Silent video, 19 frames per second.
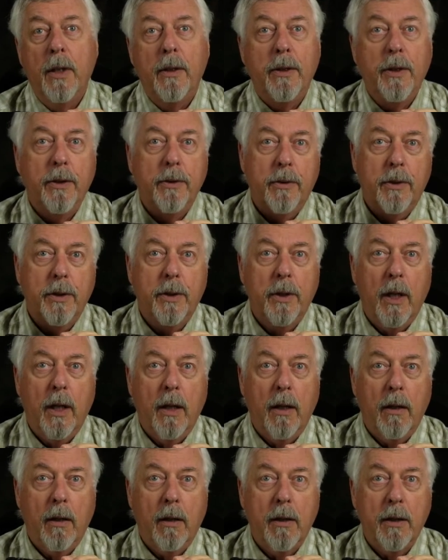You can
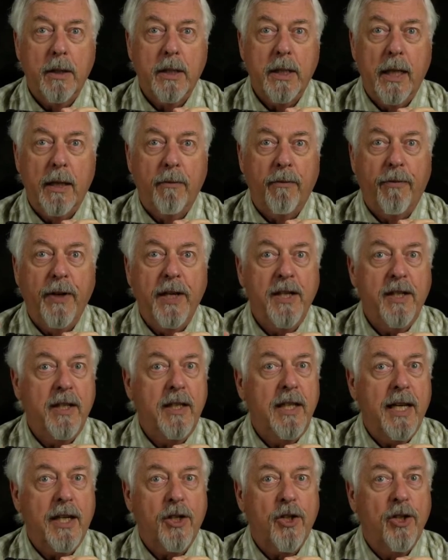set face
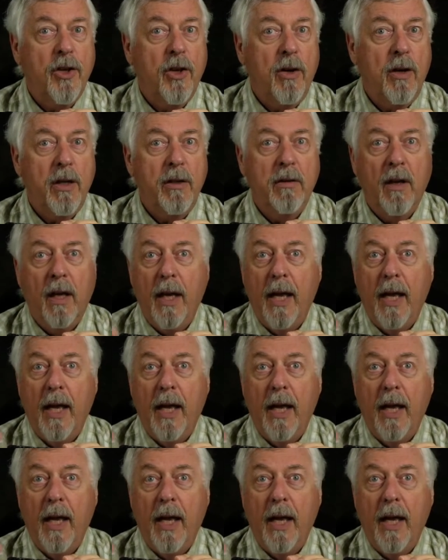detection on,